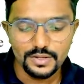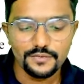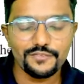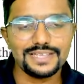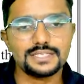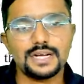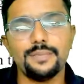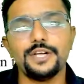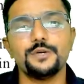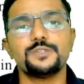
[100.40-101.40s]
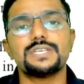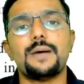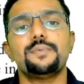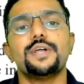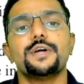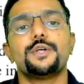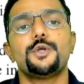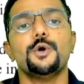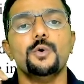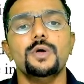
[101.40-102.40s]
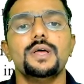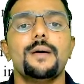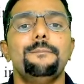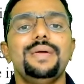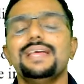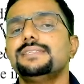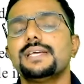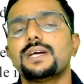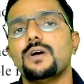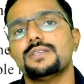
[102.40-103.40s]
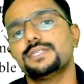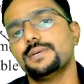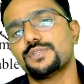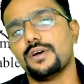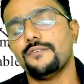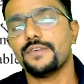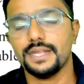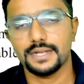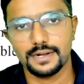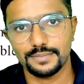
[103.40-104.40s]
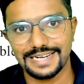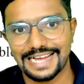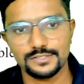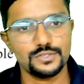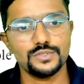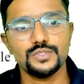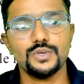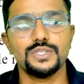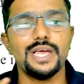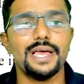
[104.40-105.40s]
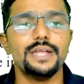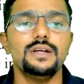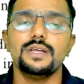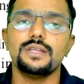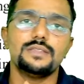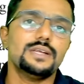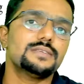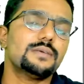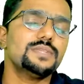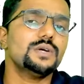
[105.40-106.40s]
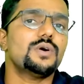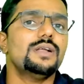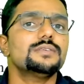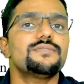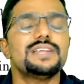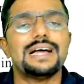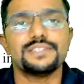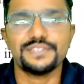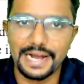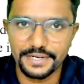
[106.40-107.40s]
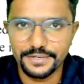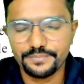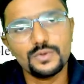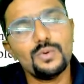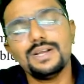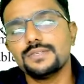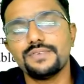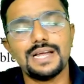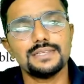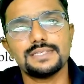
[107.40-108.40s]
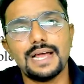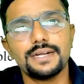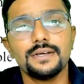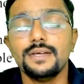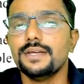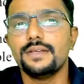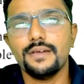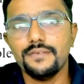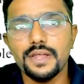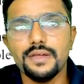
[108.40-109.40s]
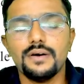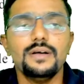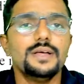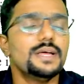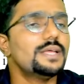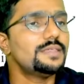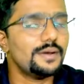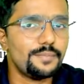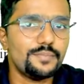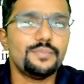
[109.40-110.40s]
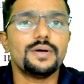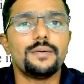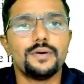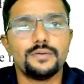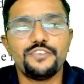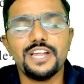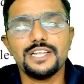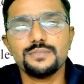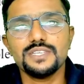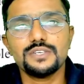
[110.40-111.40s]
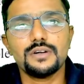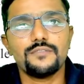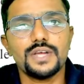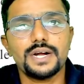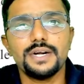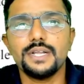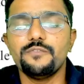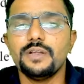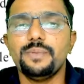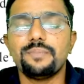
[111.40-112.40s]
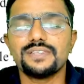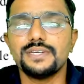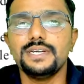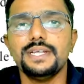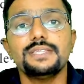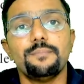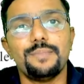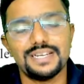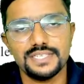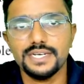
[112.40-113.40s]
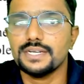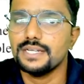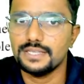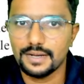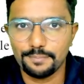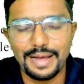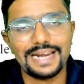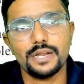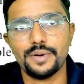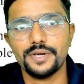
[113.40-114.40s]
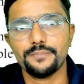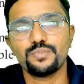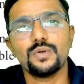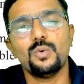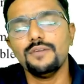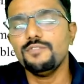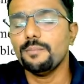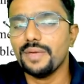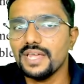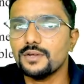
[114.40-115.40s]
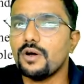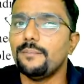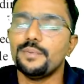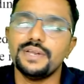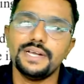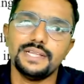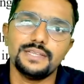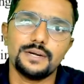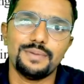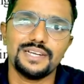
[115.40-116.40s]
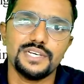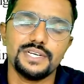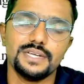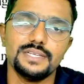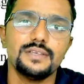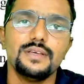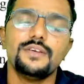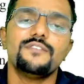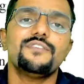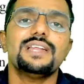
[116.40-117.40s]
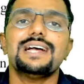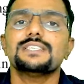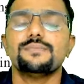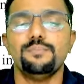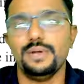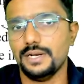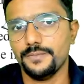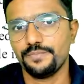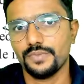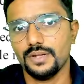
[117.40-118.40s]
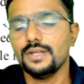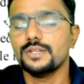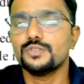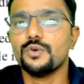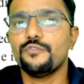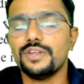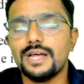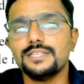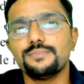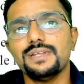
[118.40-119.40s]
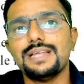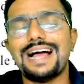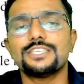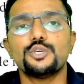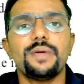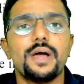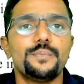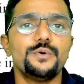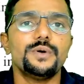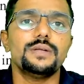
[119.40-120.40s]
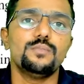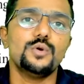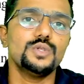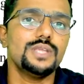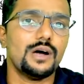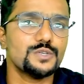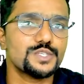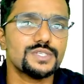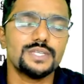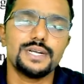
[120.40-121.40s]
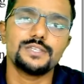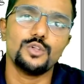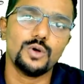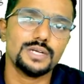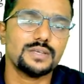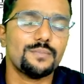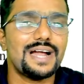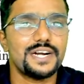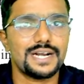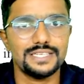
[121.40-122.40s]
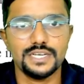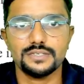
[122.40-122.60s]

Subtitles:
First, coming to chapter 2, basic concepts of income tax. So there is something called as Finance Act. What is Finance Act? Every year, the finance minister of the country will be presenting the budget in the parliament. One of the main component in that budget is finance bill. So finance bill has to be approved in both the houses, that is Lok Sabha and Rajya